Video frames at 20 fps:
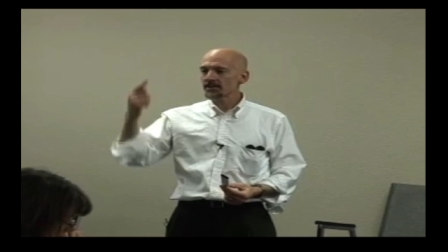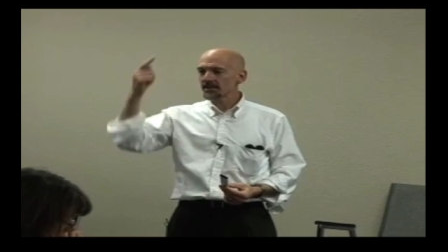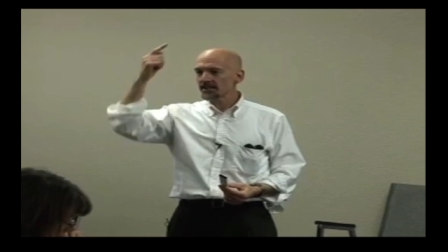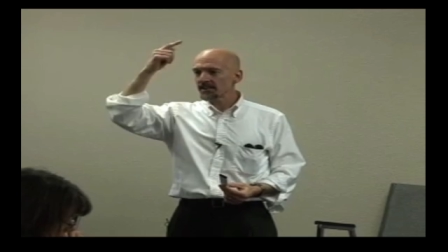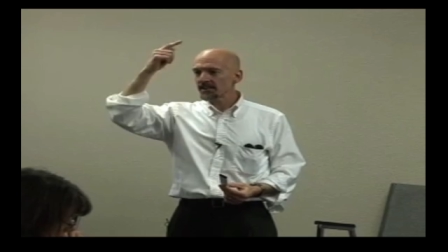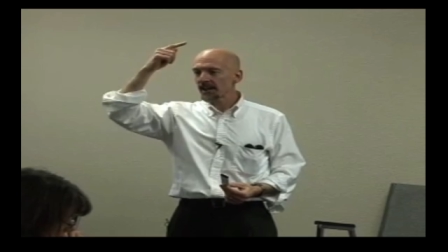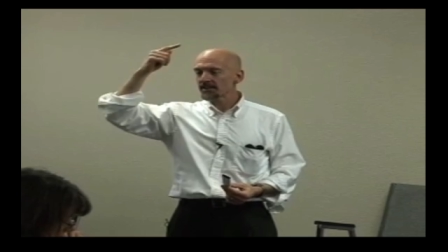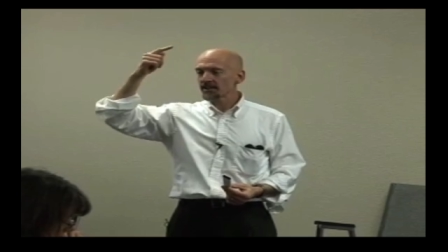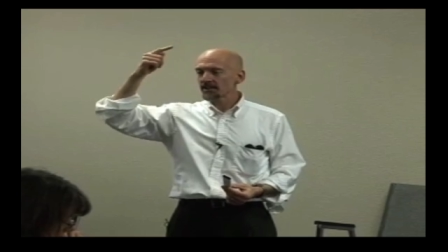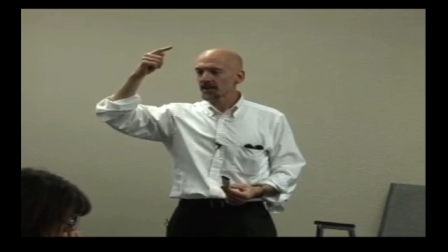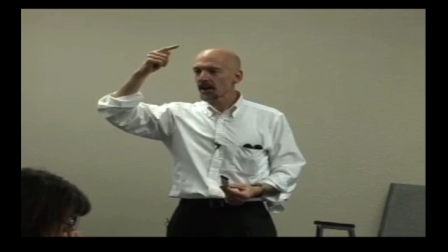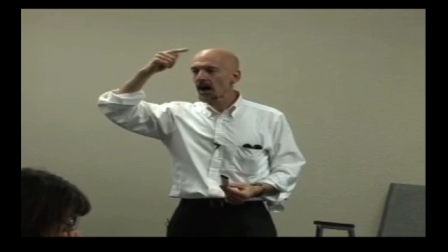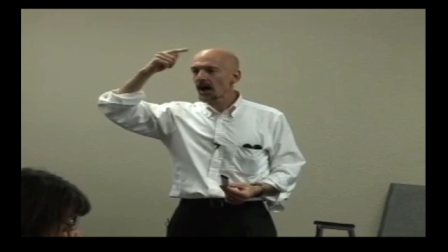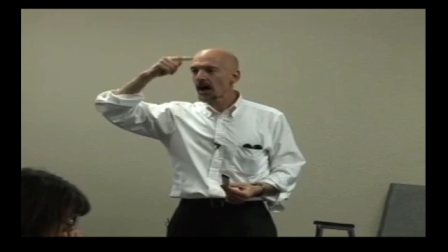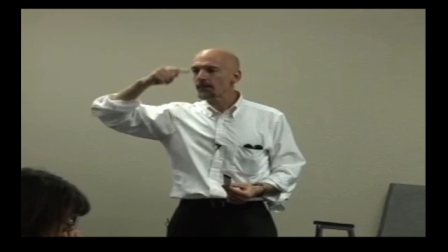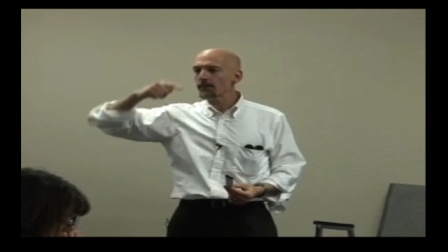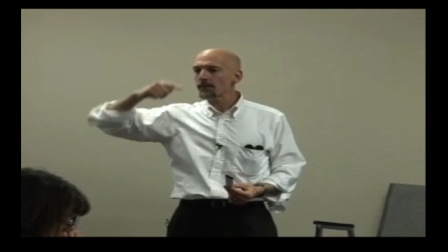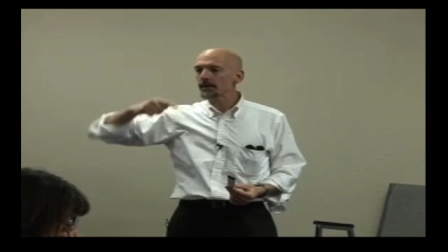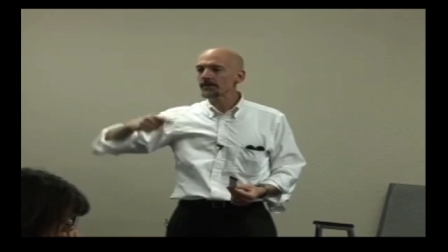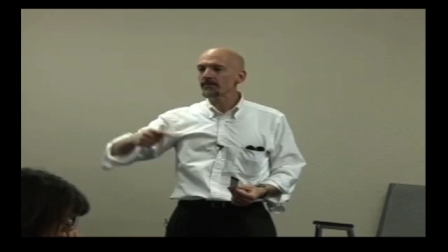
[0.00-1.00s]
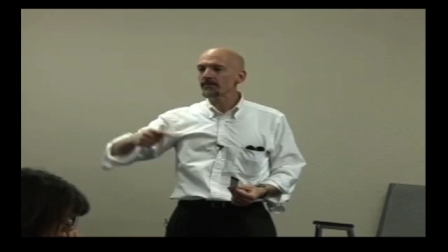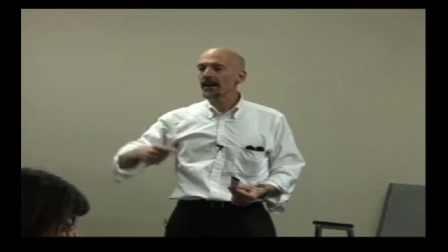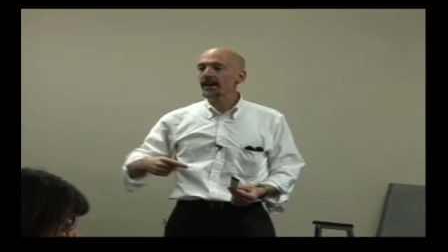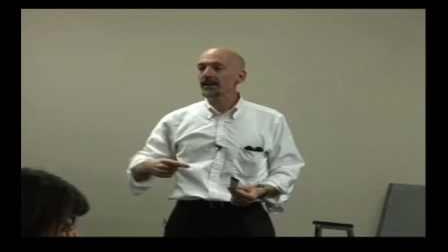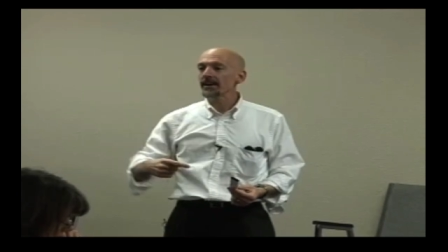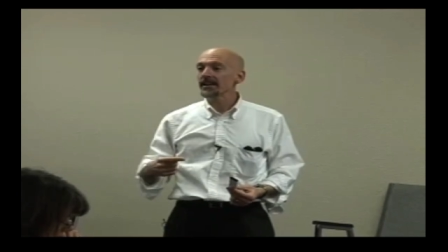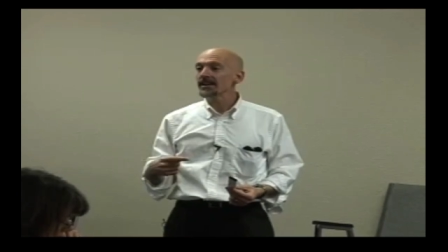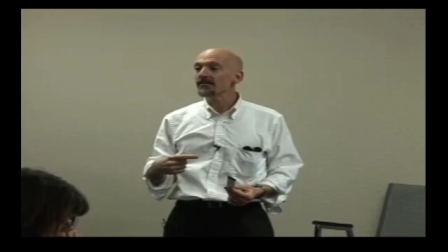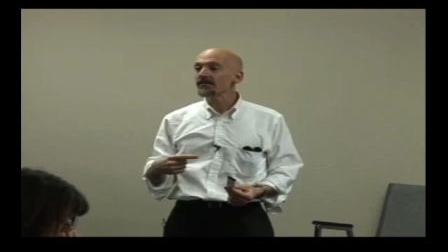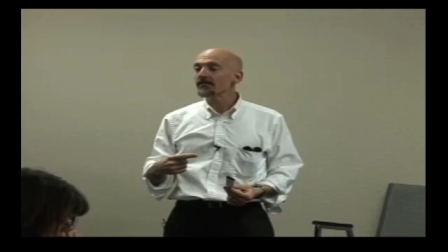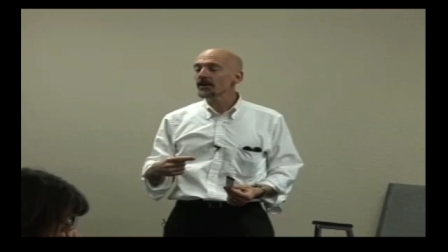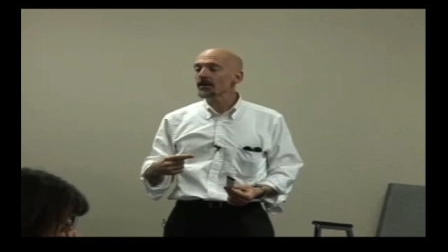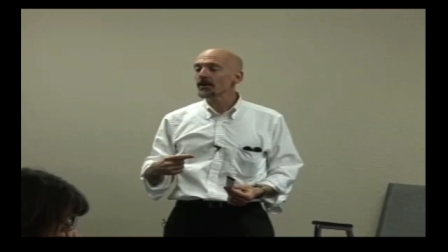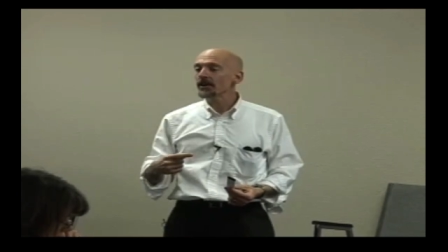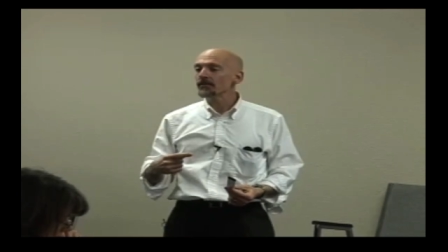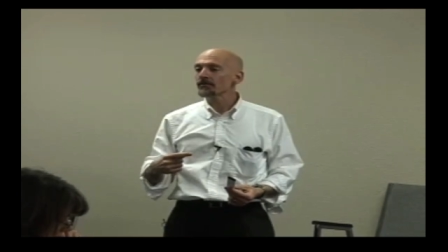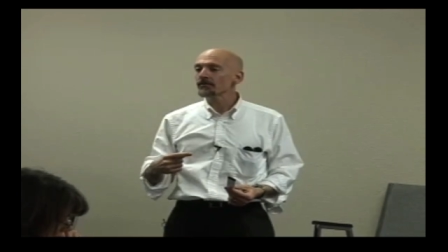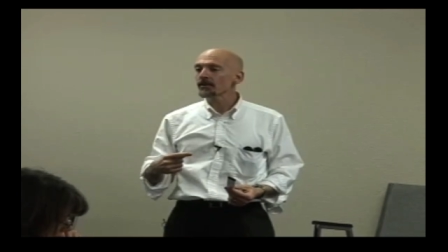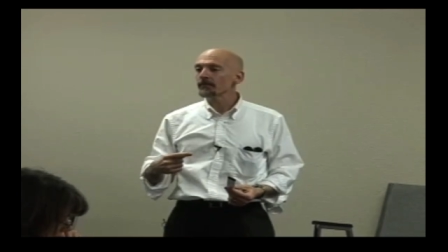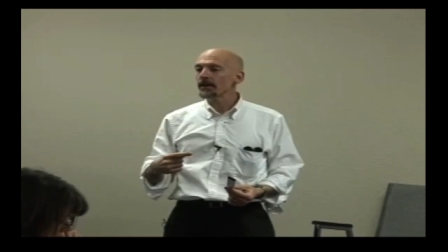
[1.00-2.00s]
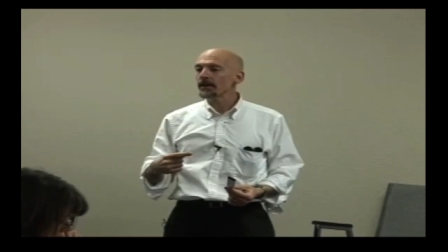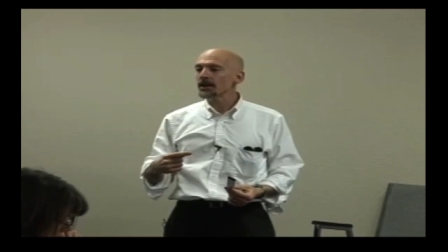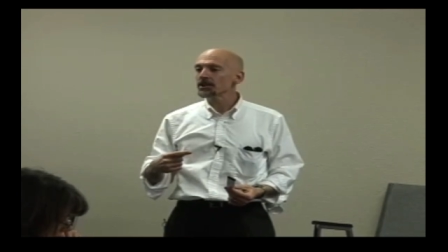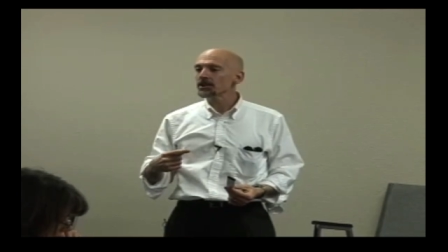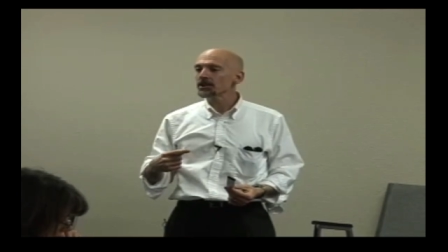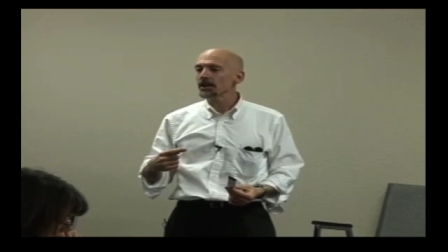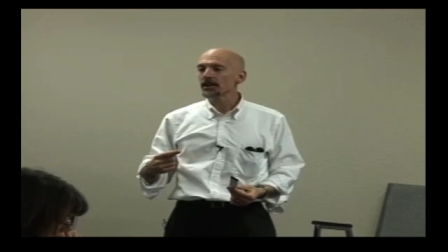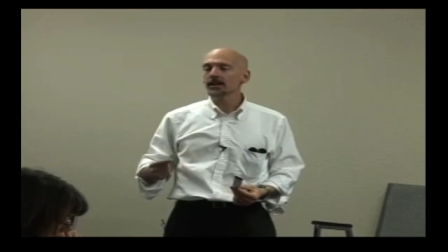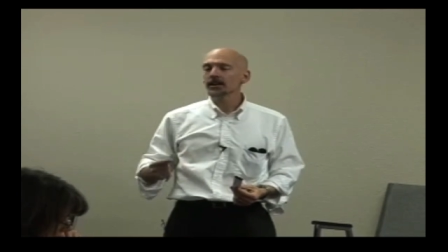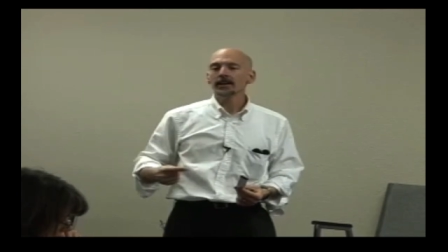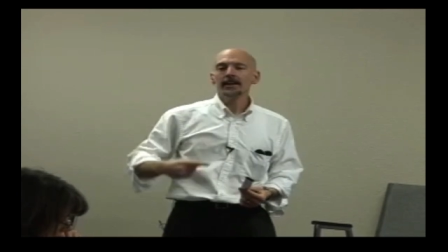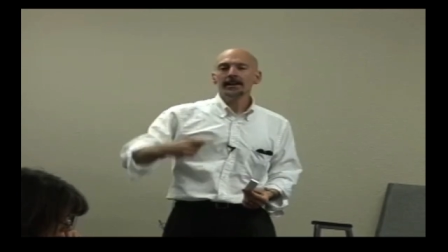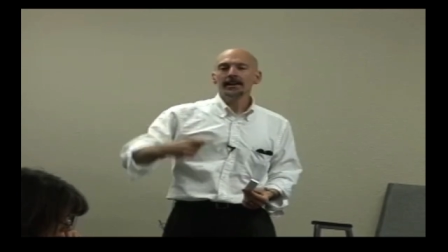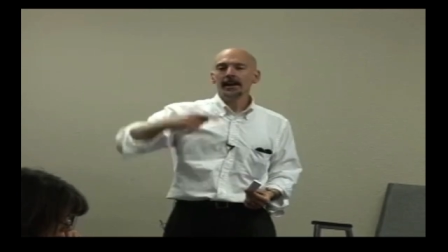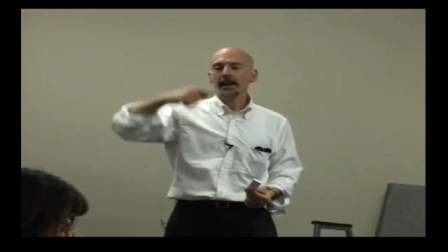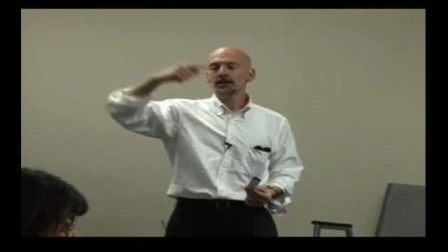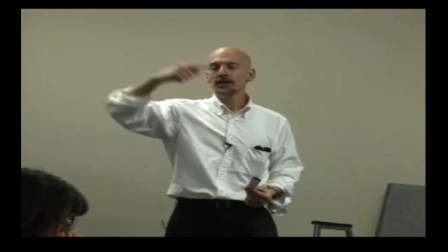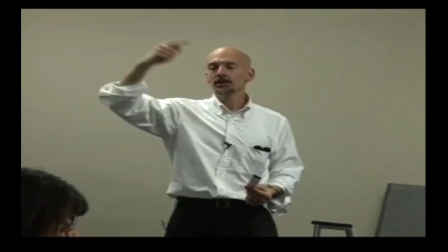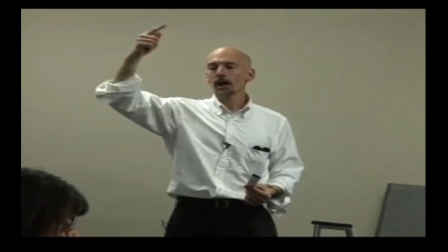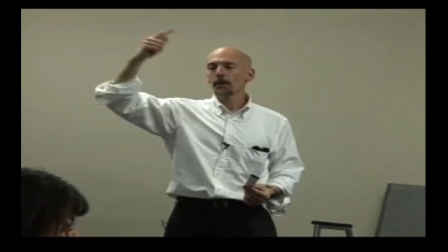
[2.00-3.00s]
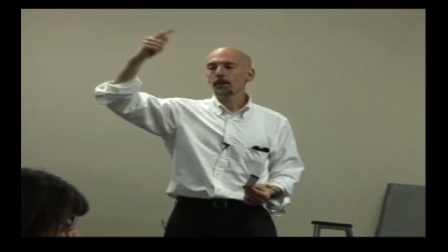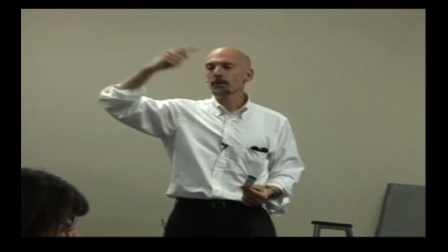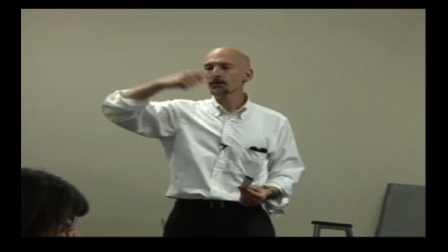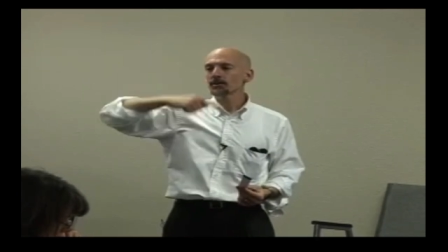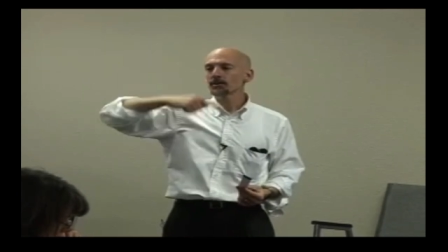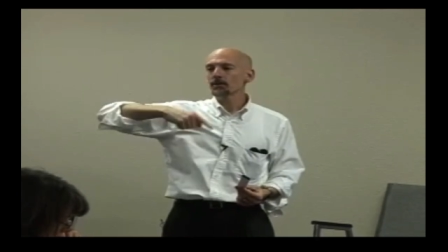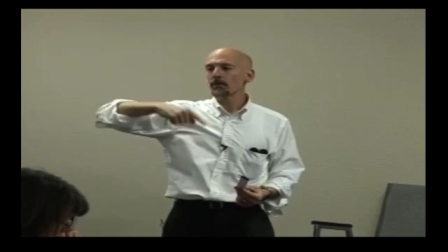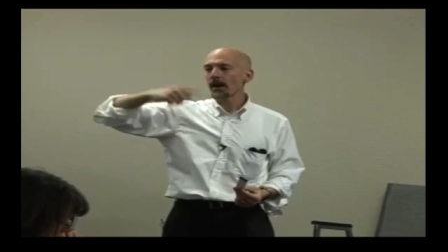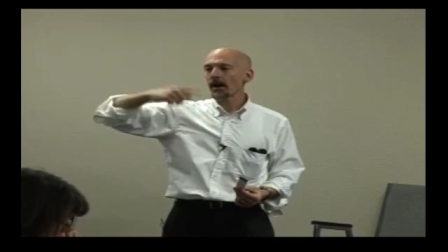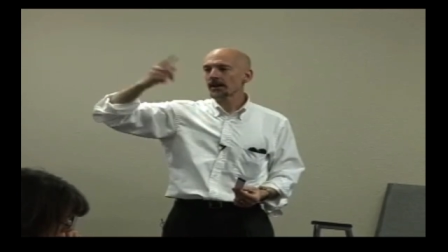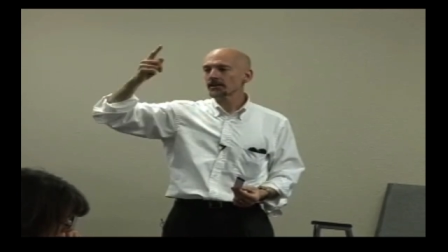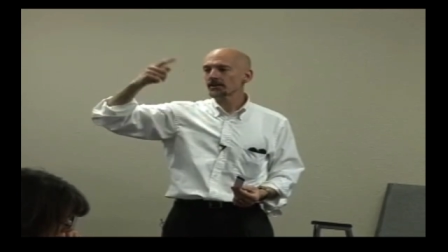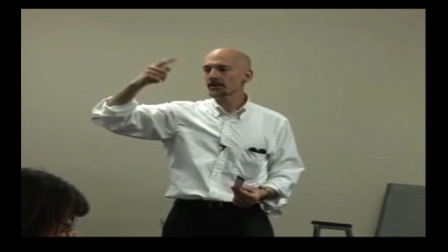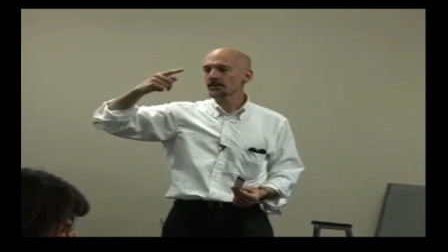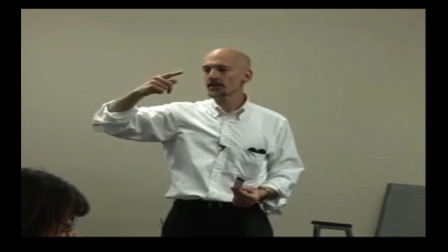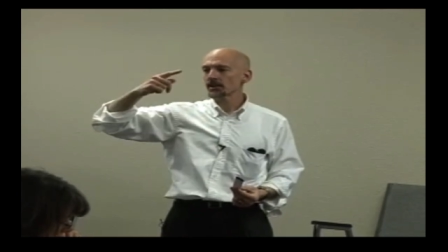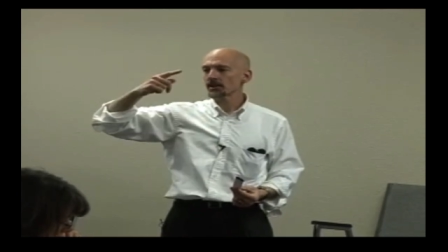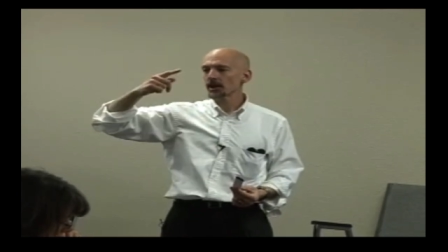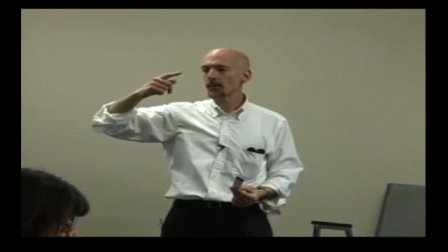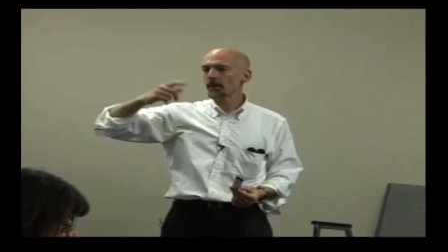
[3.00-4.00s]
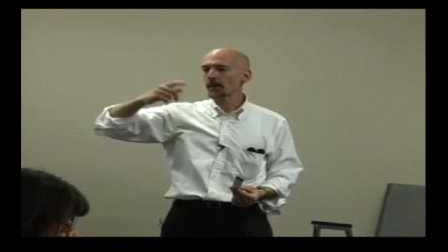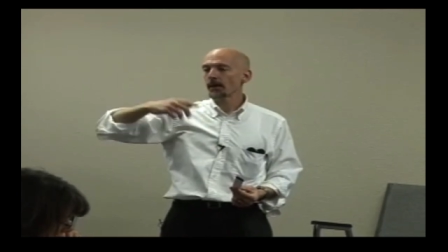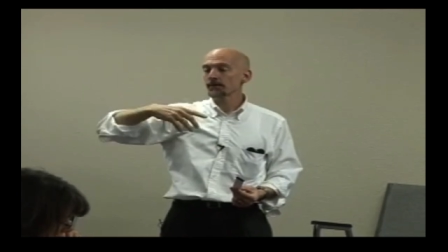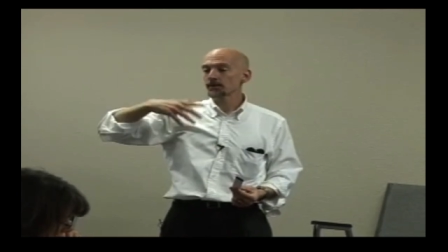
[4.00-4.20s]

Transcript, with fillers: is it takes a copy of that efferent information and doubles it back to the cerebellum.